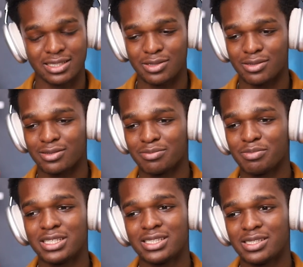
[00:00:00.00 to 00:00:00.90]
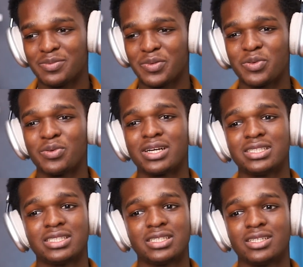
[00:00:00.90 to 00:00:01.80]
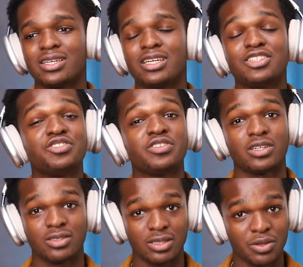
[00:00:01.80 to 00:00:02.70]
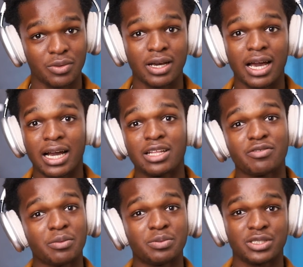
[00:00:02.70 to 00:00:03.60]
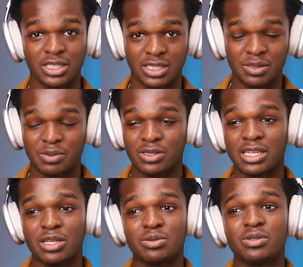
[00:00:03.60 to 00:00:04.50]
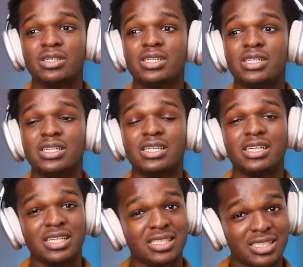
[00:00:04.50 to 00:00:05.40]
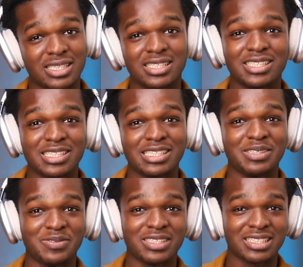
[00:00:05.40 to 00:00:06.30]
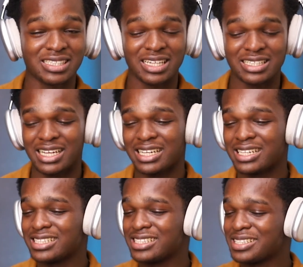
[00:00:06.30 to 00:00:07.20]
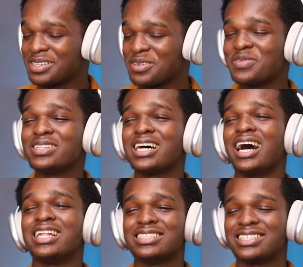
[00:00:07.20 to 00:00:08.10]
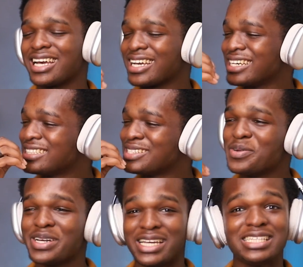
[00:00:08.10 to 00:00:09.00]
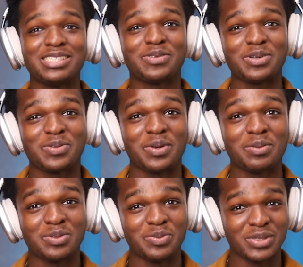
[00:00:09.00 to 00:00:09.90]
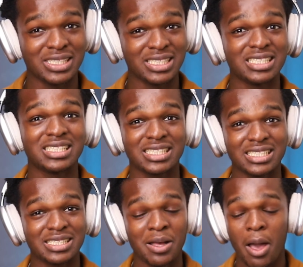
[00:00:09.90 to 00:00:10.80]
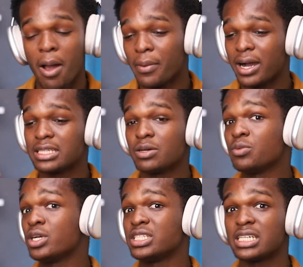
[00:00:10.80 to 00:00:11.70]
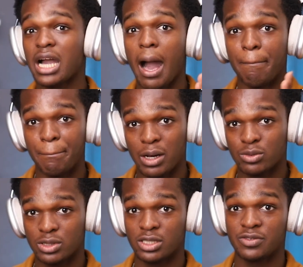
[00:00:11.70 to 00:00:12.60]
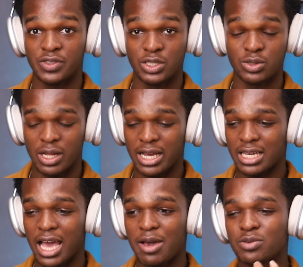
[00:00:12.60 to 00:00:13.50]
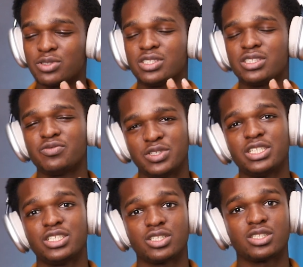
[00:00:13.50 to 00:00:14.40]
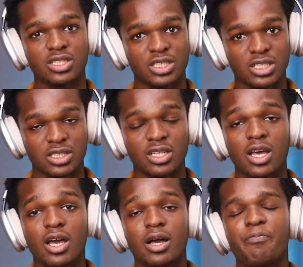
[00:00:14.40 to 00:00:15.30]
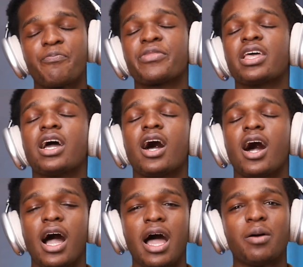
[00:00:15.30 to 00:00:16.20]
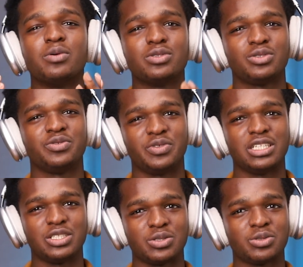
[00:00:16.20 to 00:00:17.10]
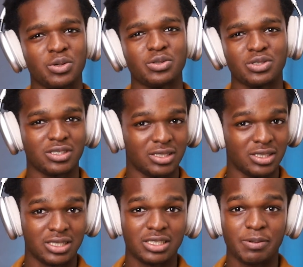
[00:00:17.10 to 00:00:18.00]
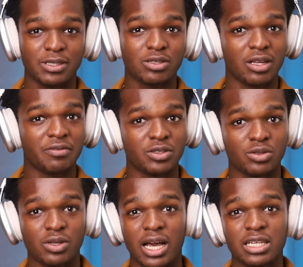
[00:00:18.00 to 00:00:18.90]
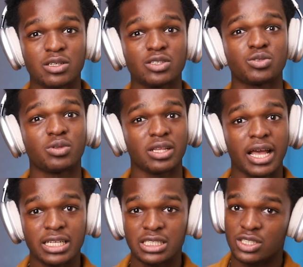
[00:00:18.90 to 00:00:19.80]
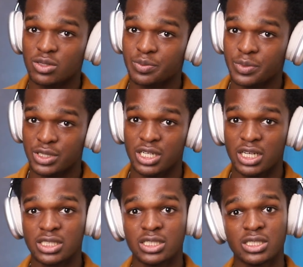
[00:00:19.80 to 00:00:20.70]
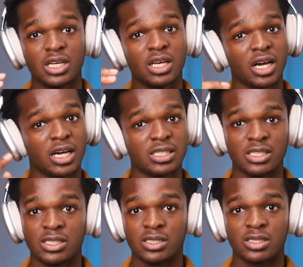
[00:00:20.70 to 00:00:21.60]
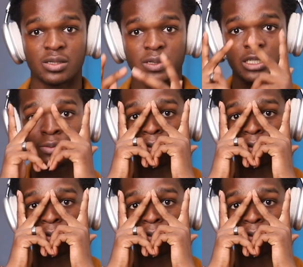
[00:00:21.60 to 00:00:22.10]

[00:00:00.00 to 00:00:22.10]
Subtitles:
So me seeing people who can sing extraordinary, I kind of appreciate it because I know it is a gifted talent. Like, it's a given talent. Like, it's not easy for you to be able to be this good. But I think what you think about this video, like, I want to read your suggestion. I want to read your thoughts on this particular video. Guys, don't forget to like, subscribe to my channel. I'll see you next time, guys.